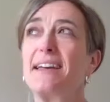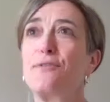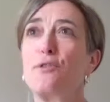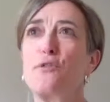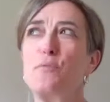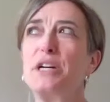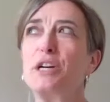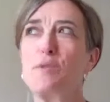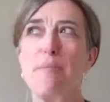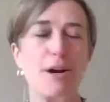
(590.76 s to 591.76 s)
If you're
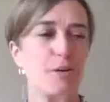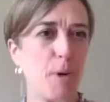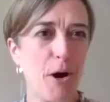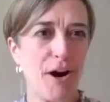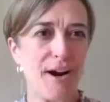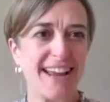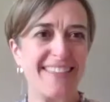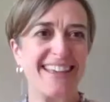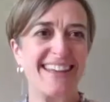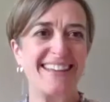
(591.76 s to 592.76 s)
familiar with Myers Park
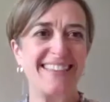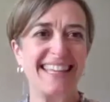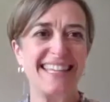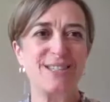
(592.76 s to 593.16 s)
and the